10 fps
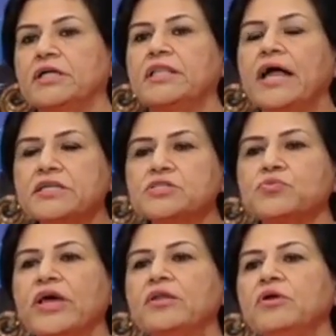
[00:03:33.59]
That is
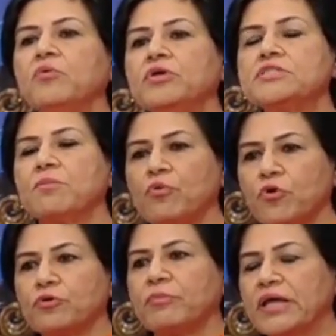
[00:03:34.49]
when we
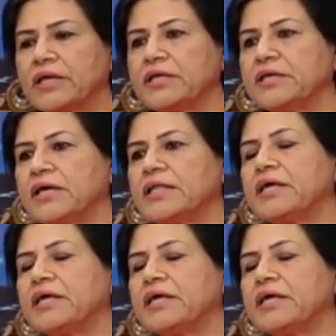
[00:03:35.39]
support Make in India,